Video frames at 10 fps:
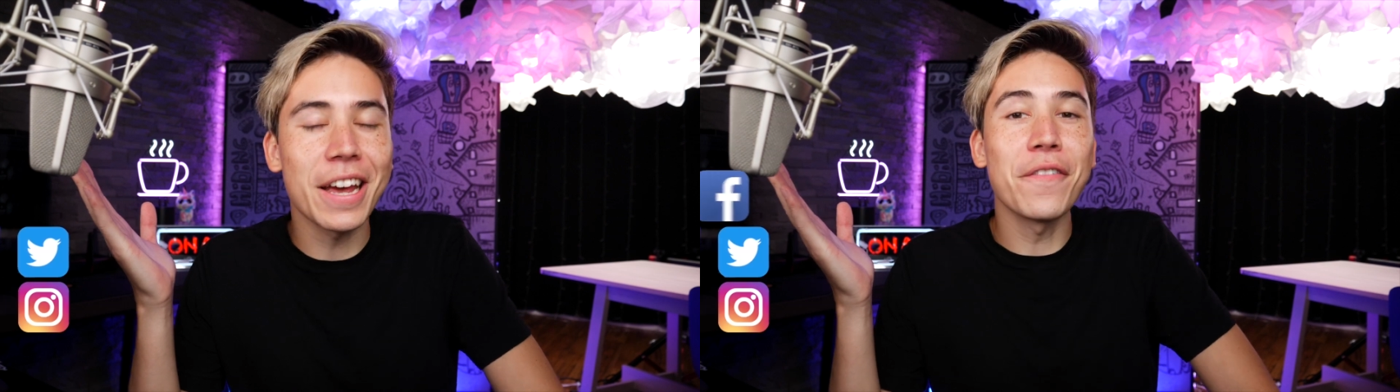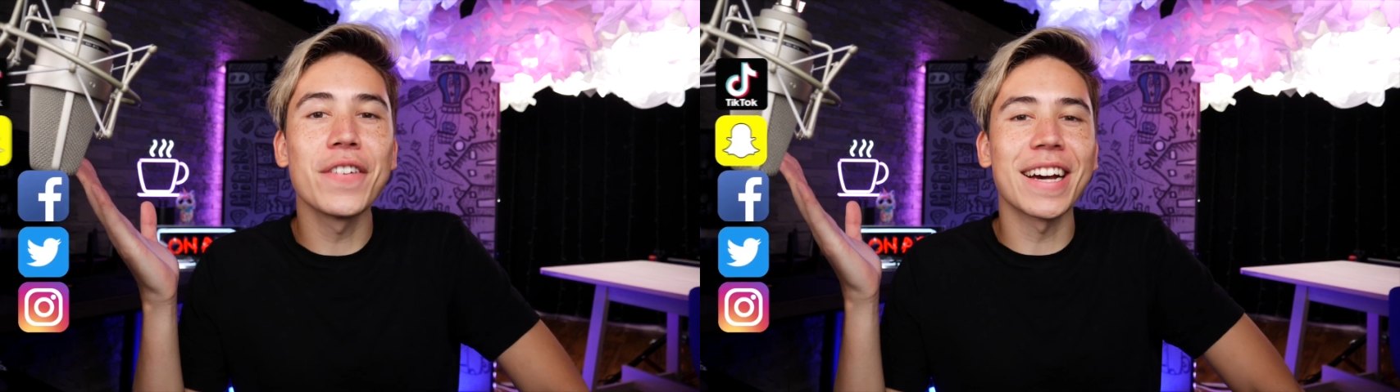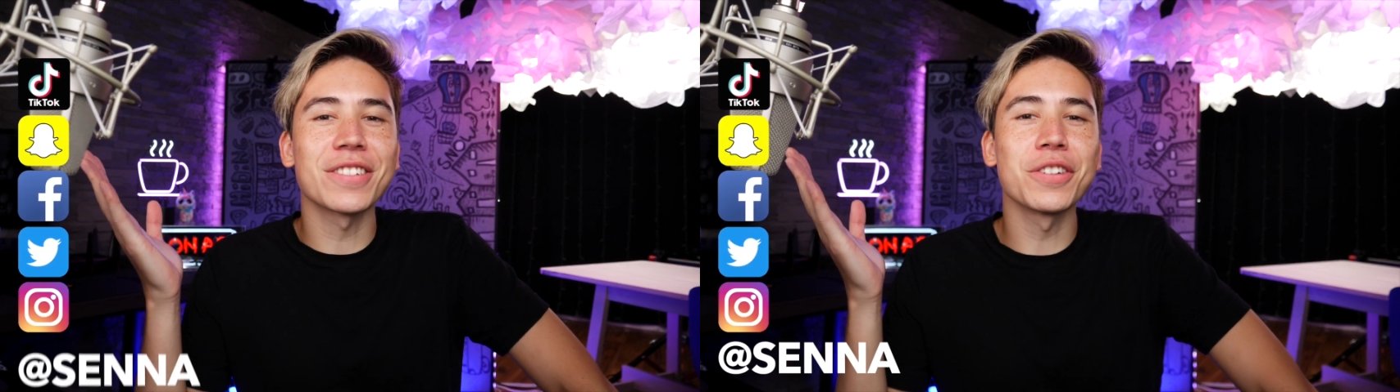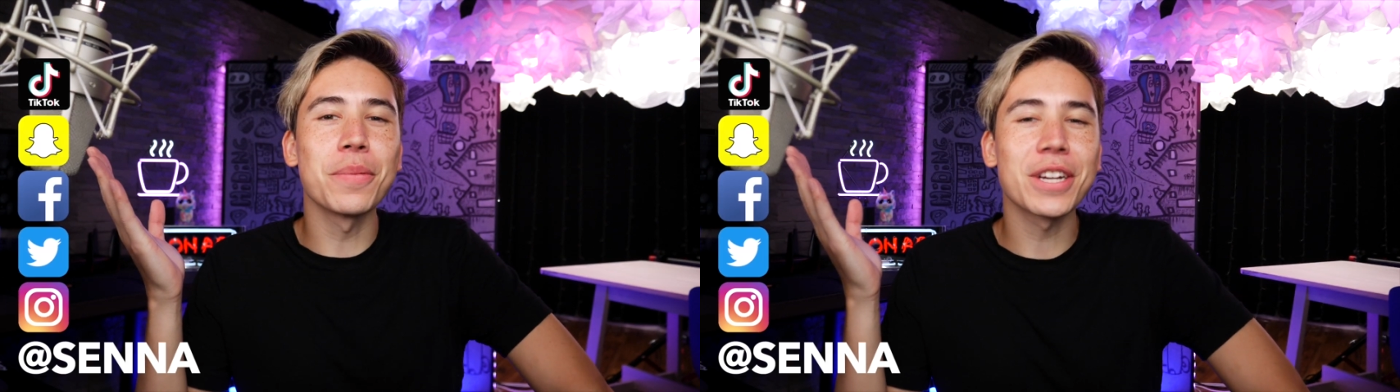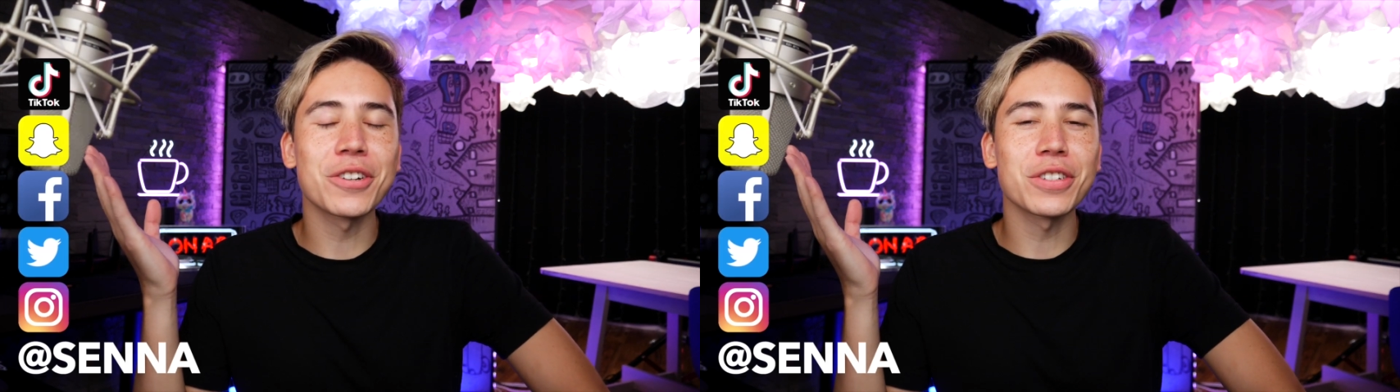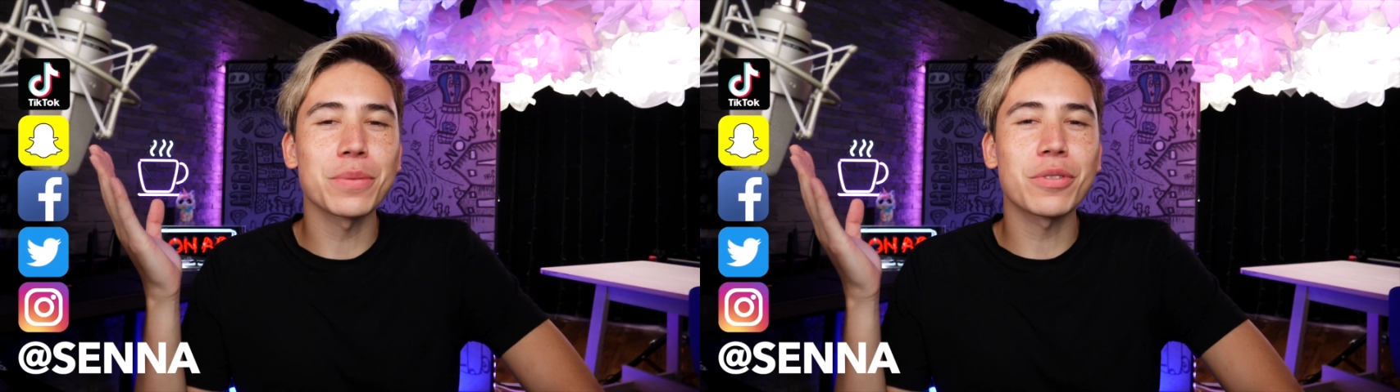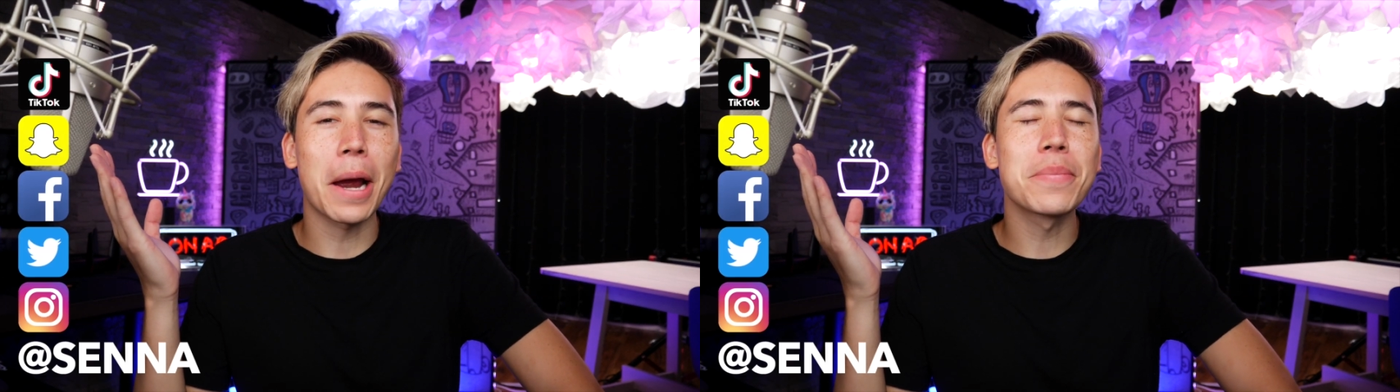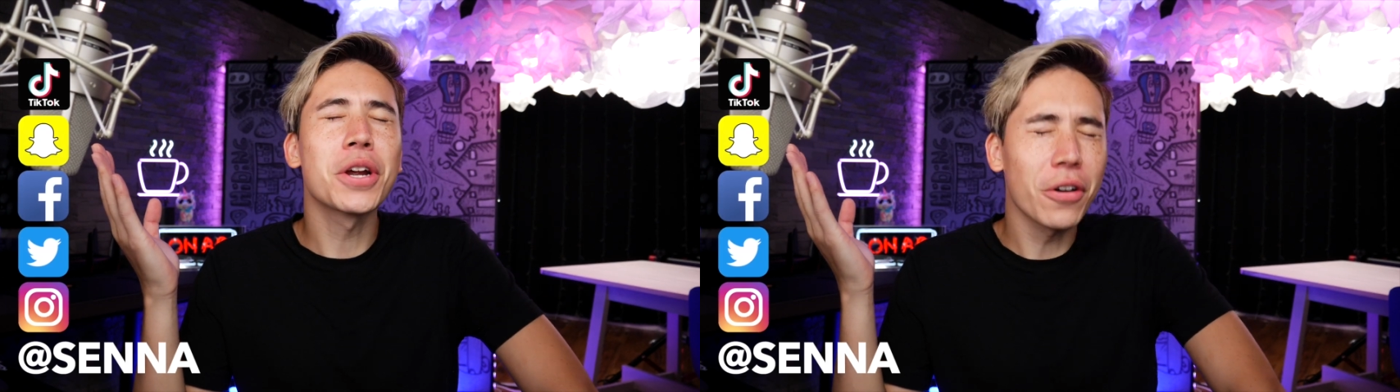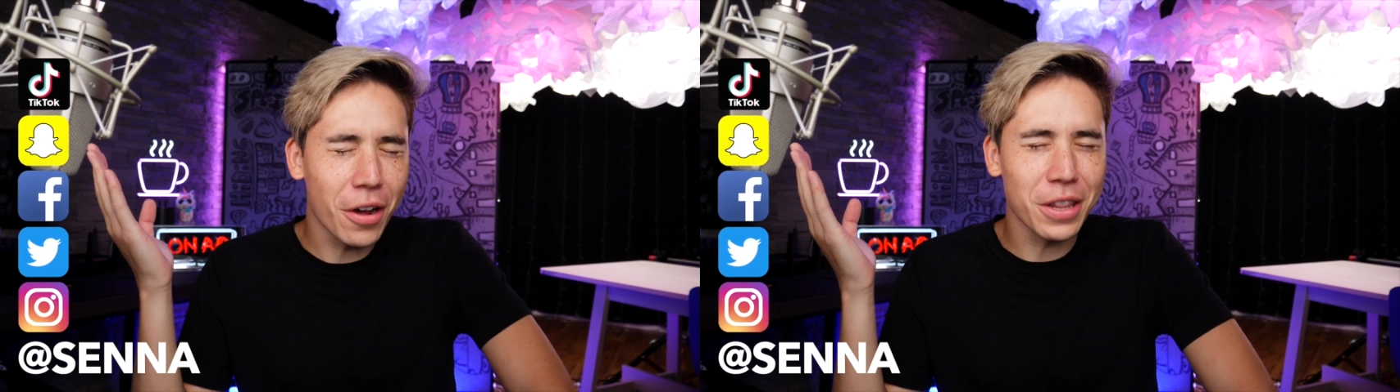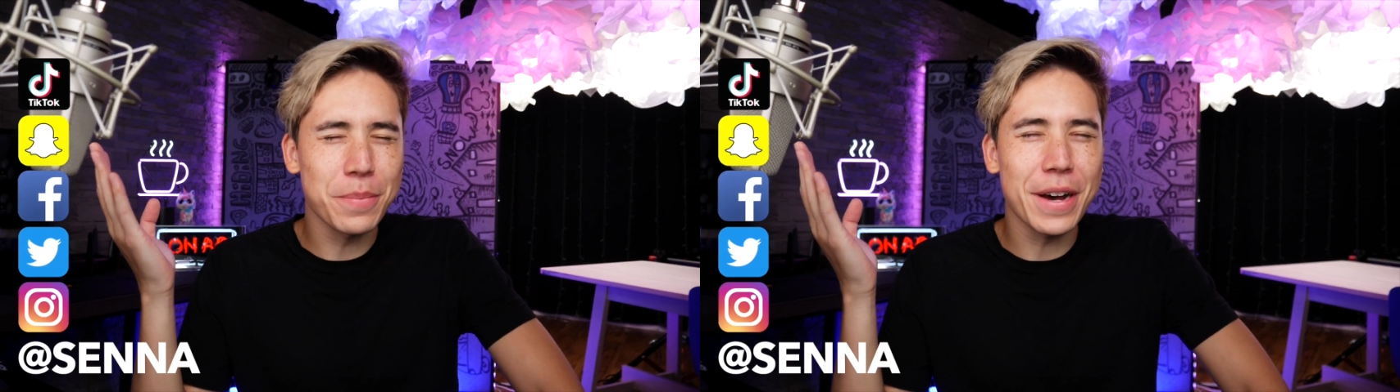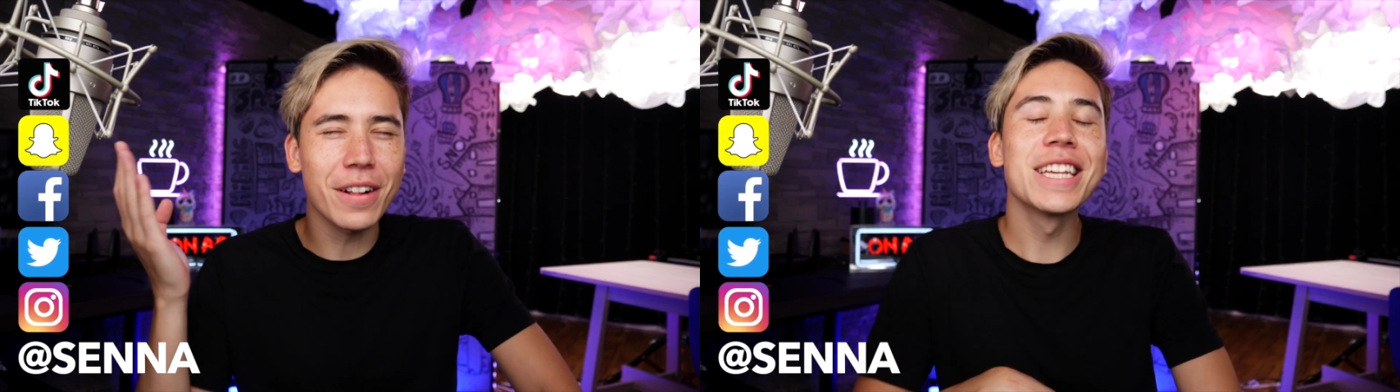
If you guys are new, make sure you subscribe, turn on the bell.